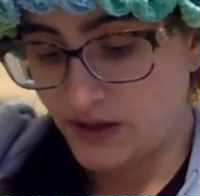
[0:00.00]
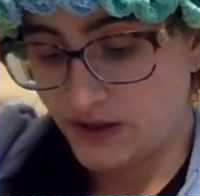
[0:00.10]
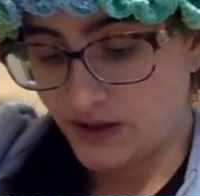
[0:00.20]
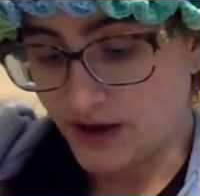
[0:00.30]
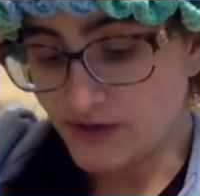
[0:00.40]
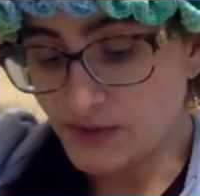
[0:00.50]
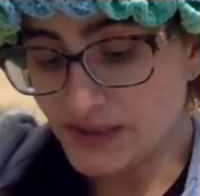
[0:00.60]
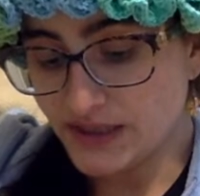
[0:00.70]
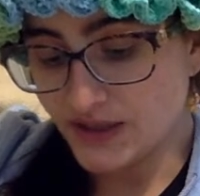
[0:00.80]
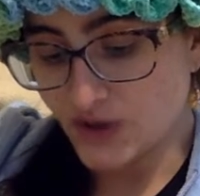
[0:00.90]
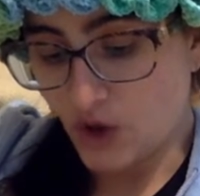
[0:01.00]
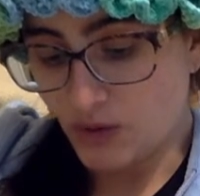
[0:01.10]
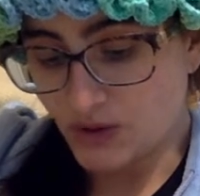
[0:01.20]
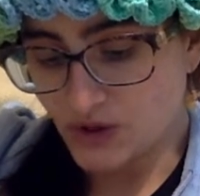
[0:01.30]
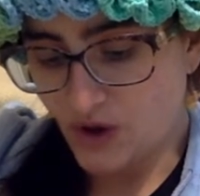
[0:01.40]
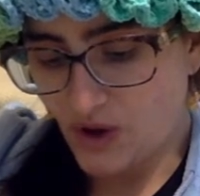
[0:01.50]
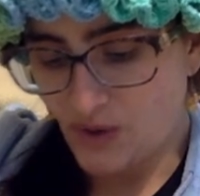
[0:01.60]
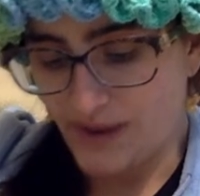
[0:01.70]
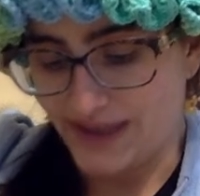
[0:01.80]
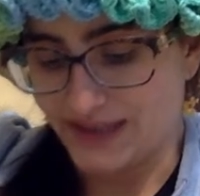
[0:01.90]
The government is almost
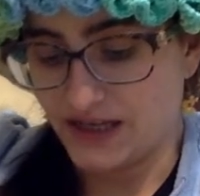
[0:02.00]
always